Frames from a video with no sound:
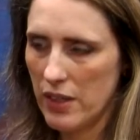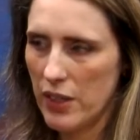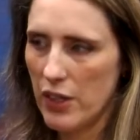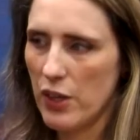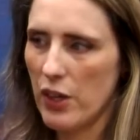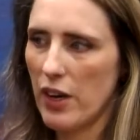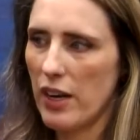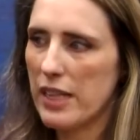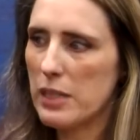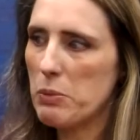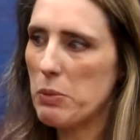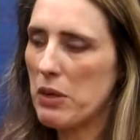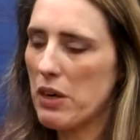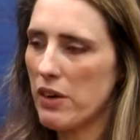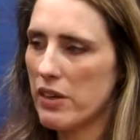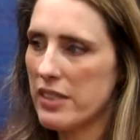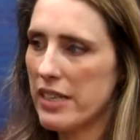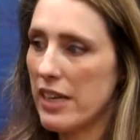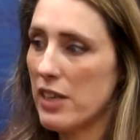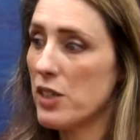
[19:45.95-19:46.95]
You know, let's put our
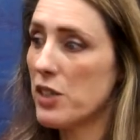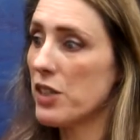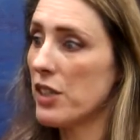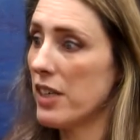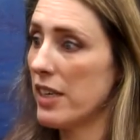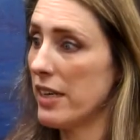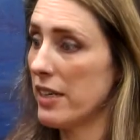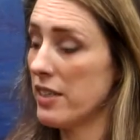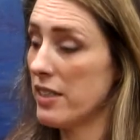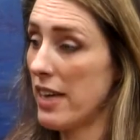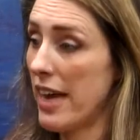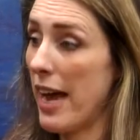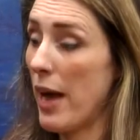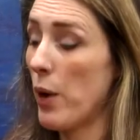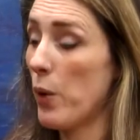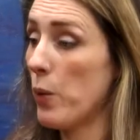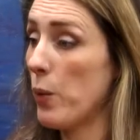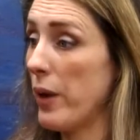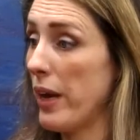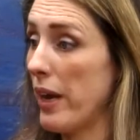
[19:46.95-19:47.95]
attention into
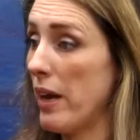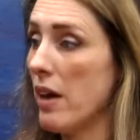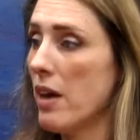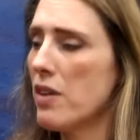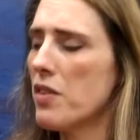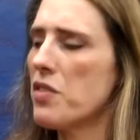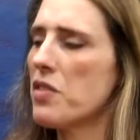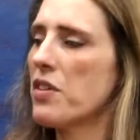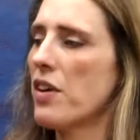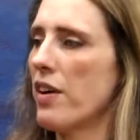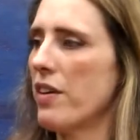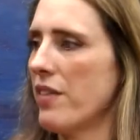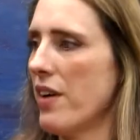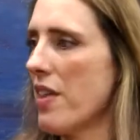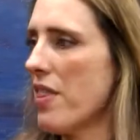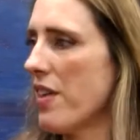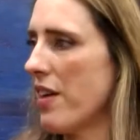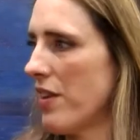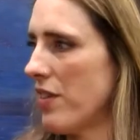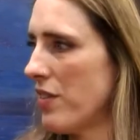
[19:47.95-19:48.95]
how we serve
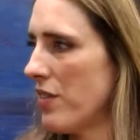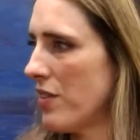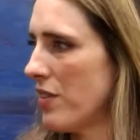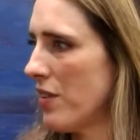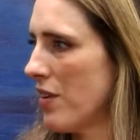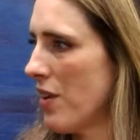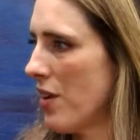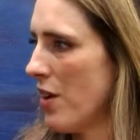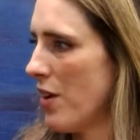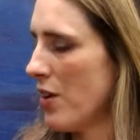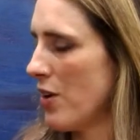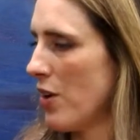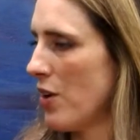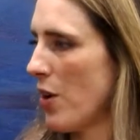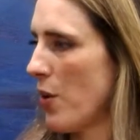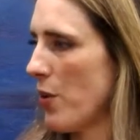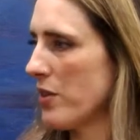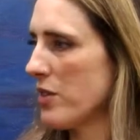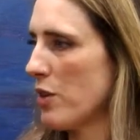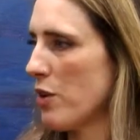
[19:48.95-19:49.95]
others. You
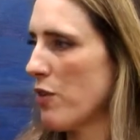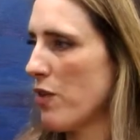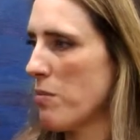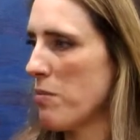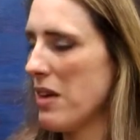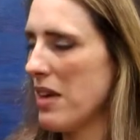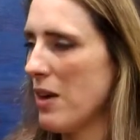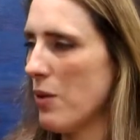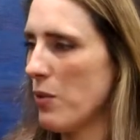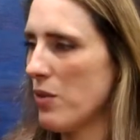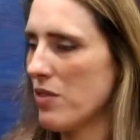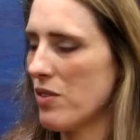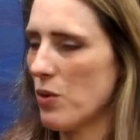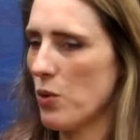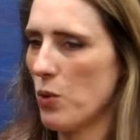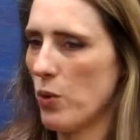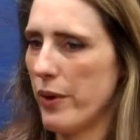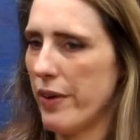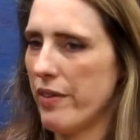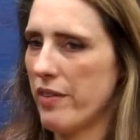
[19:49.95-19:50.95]
know, and so for me, it was
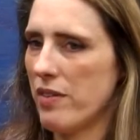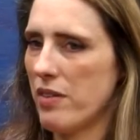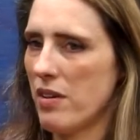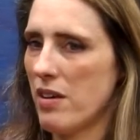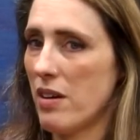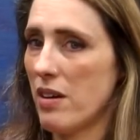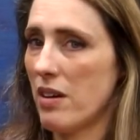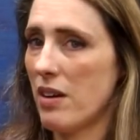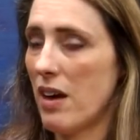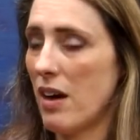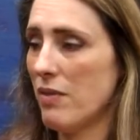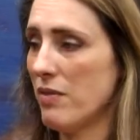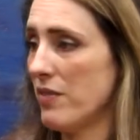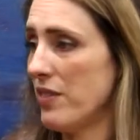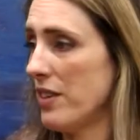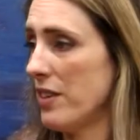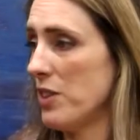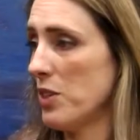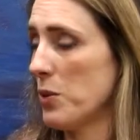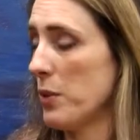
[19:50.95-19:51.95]
always
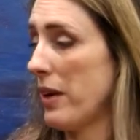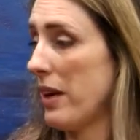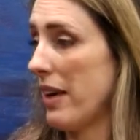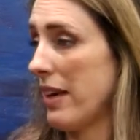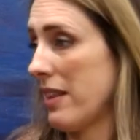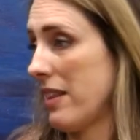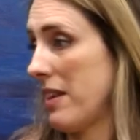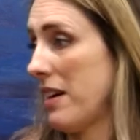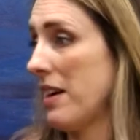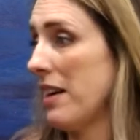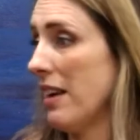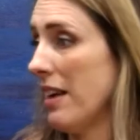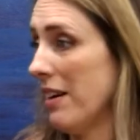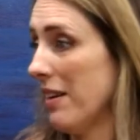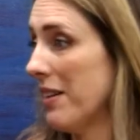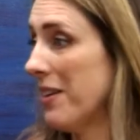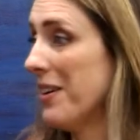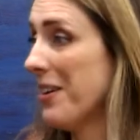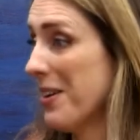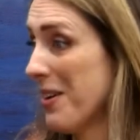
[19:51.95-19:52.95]
comfort and do I like the color?
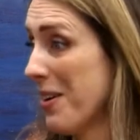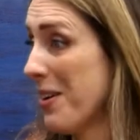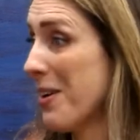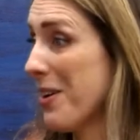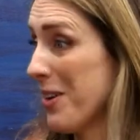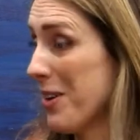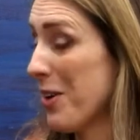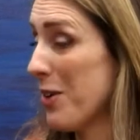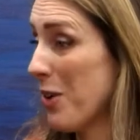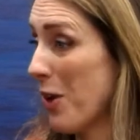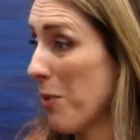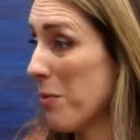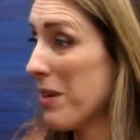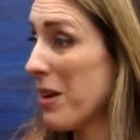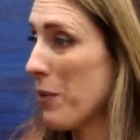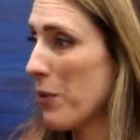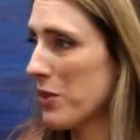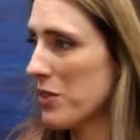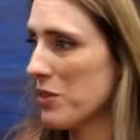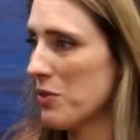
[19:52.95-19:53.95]
You know, but
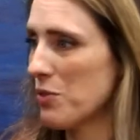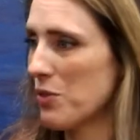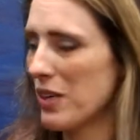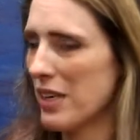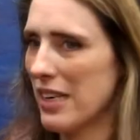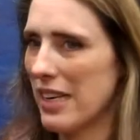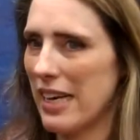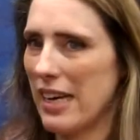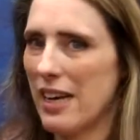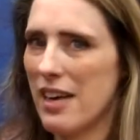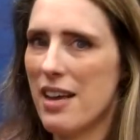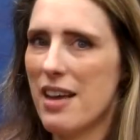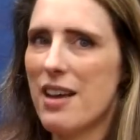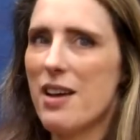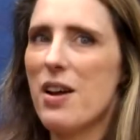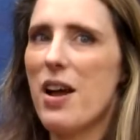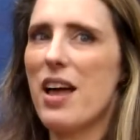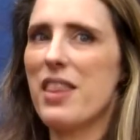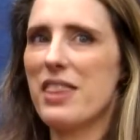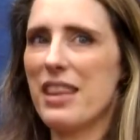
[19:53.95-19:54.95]
it wasn't really
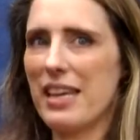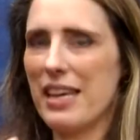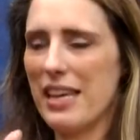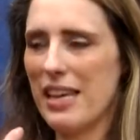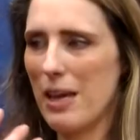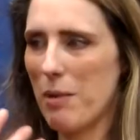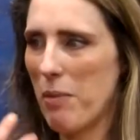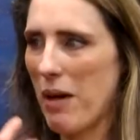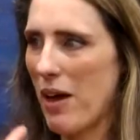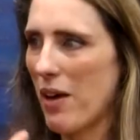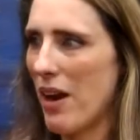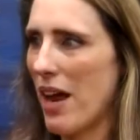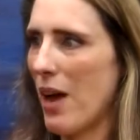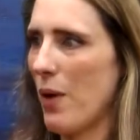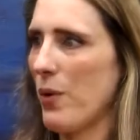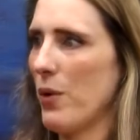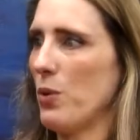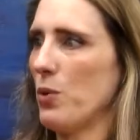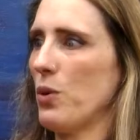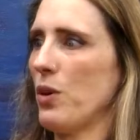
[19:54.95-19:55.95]
thinking about
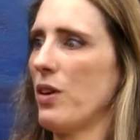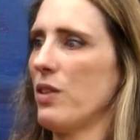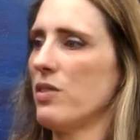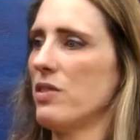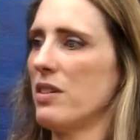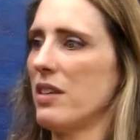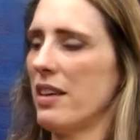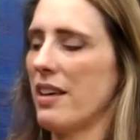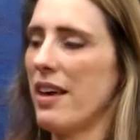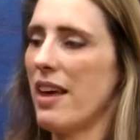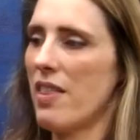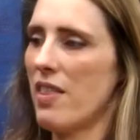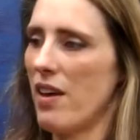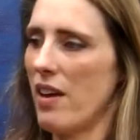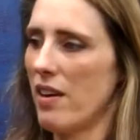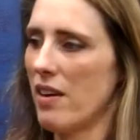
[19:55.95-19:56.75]
how it all goes together.